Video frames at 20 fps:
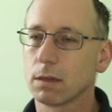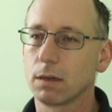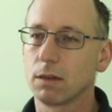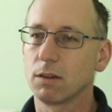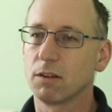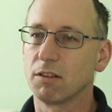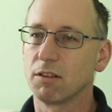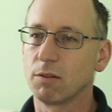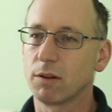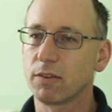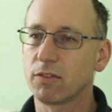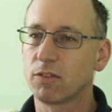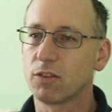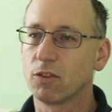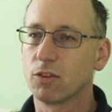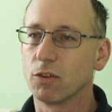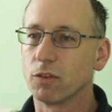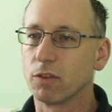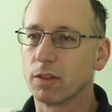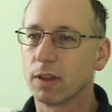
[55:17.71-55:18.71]
Okay, so we have
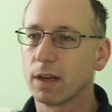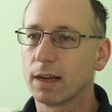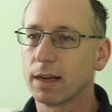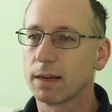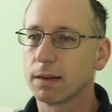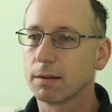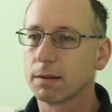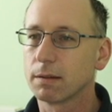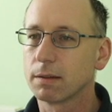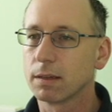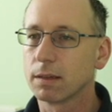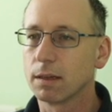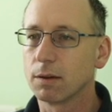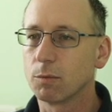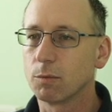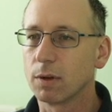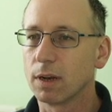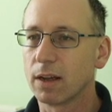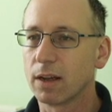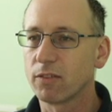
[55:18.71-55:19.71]
to do that,
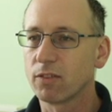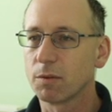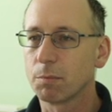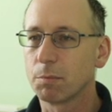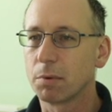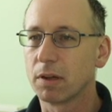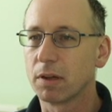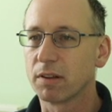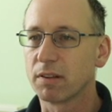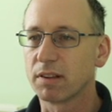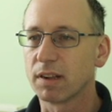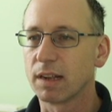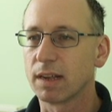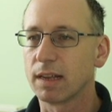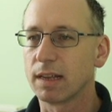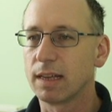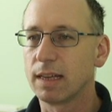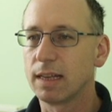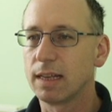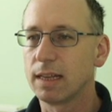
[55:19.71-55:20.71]
and we'll have to pass
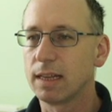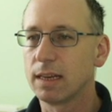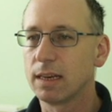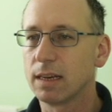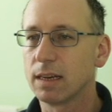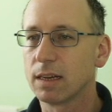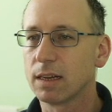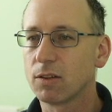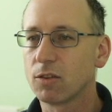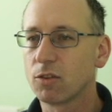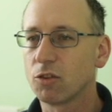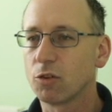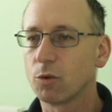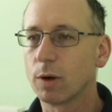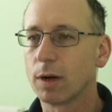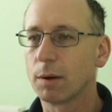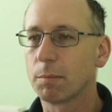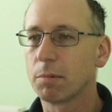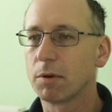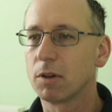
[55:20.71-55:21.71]
that in to
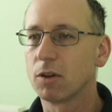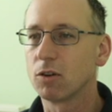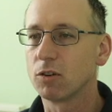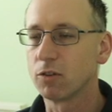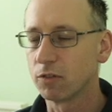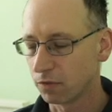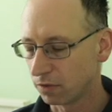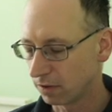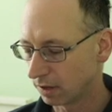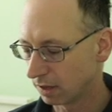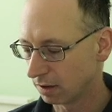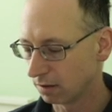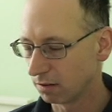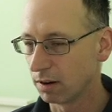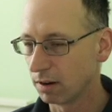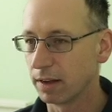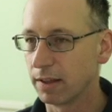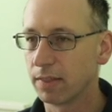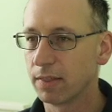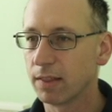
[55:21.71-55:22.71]
upload file
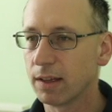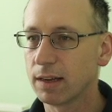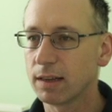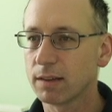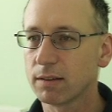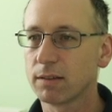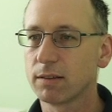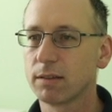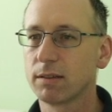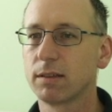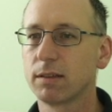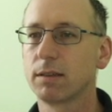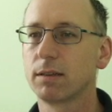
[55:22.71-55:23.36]
like that.